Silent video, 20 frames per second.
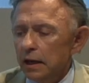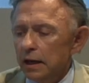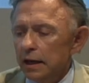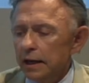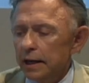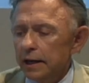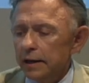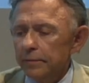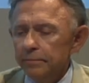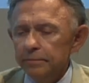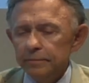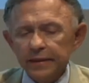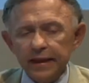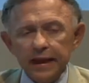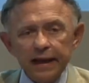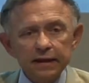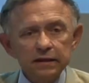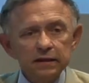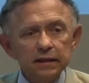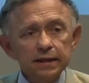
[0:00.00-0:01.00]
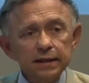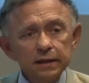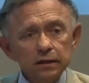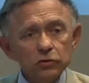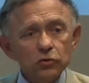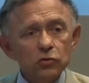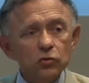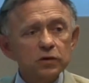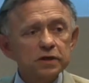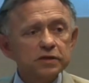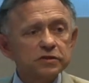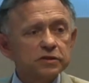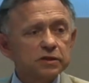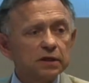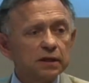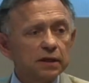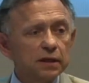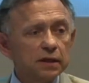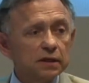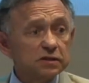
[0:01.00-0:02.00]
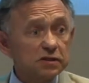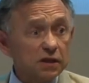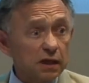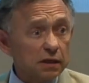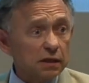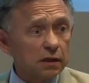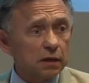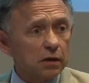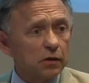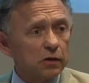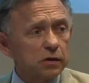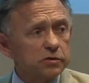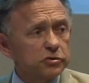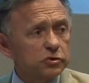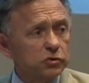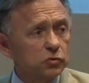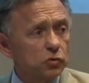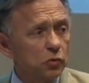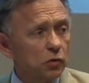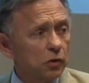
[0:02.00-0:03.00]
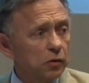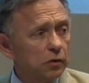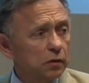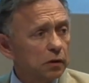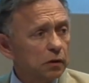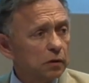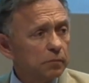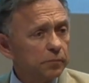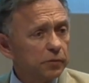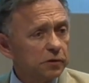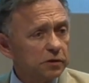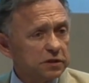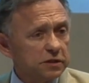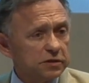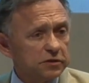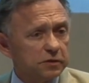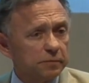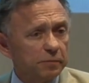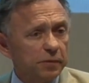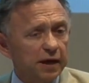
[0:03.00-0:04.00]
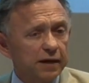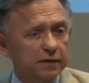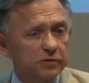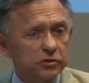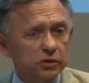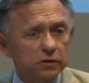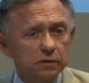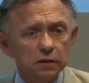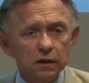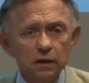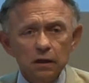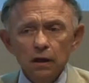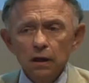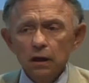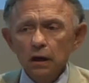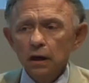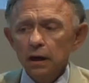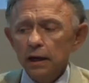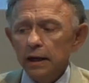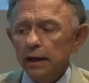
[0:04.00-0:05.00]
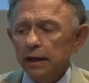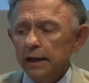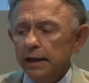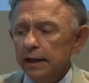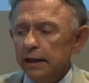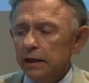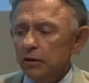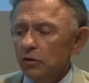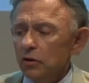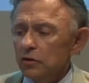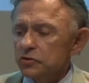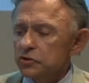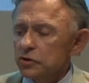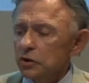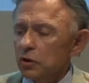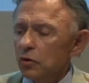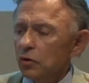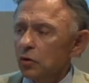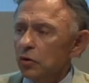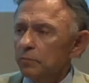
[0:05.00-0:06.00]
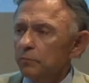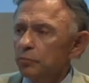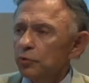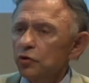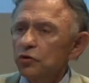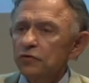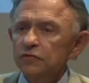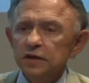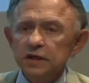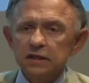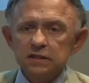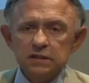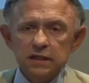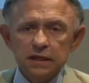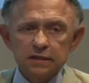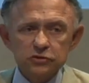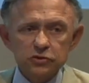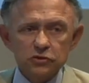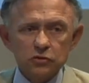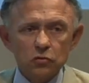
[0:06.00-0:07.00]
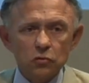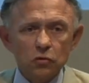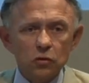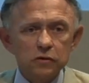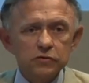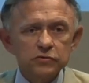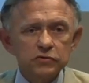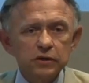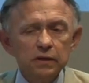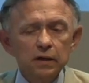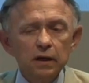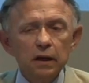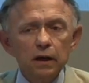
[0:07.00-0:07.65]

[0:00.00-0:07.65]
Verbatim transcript: um, and increasing secondary school participation, uh, and also improving test scores.